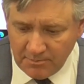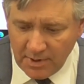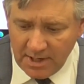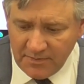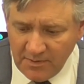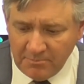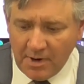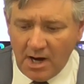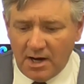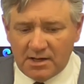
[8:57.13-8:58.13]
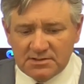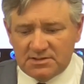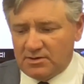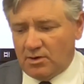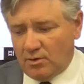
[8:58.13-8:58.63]
break the bonds
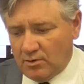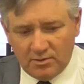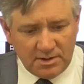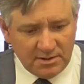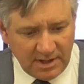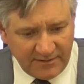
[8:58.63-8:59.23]
that hold,